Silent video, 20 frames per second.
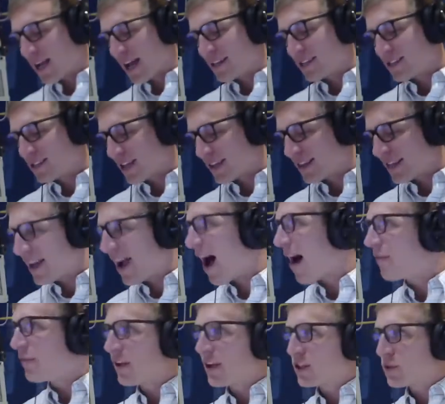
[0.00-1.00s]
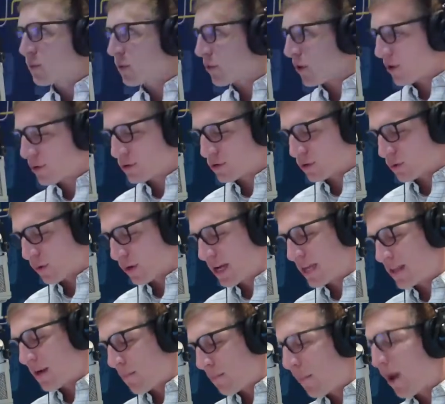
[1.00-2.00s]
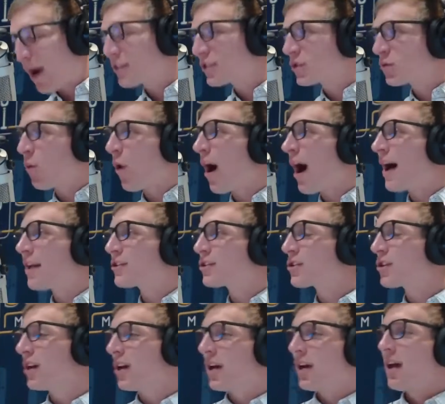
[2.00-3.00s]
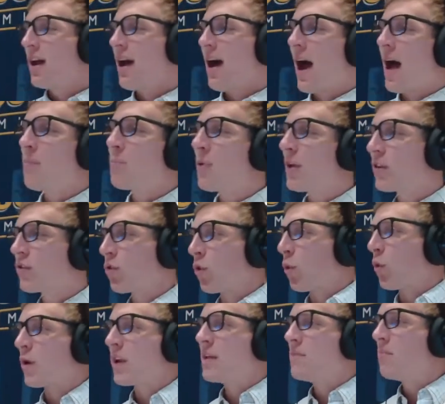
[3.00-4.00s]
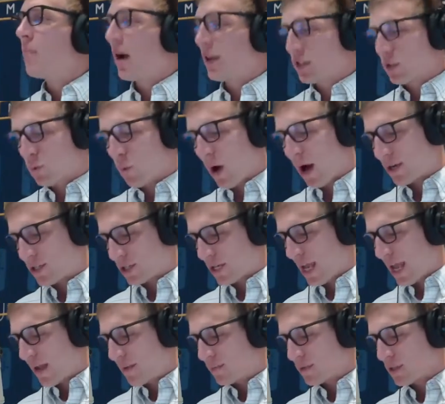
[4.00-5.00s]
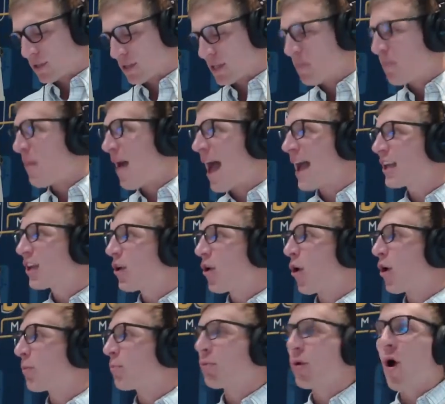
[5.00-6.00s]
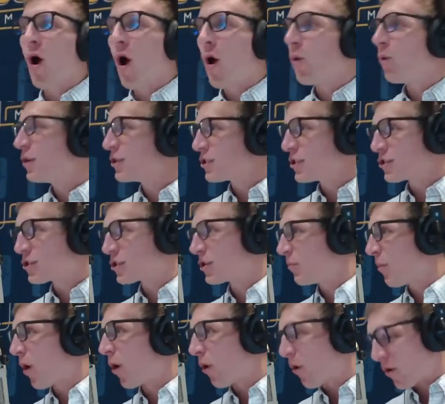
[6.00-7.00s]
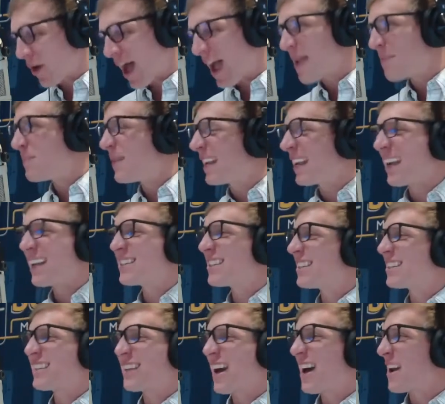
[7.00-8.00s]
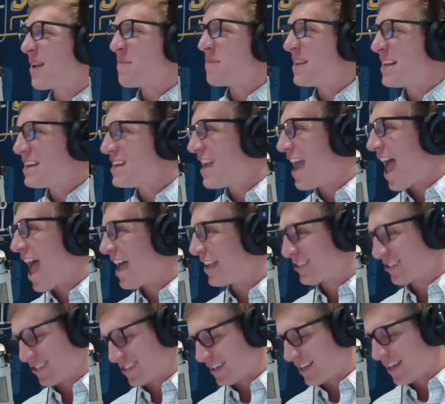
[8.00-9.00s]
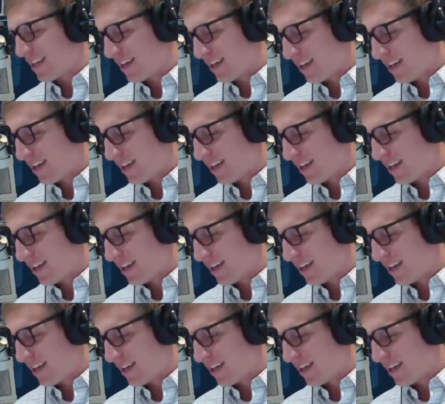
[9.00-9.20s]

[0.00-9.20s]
I said the obvious were those three. The must-watch, I picked three must-watch games. The Backyard Brawl, which is tomorrow night, because it's going to be nasty.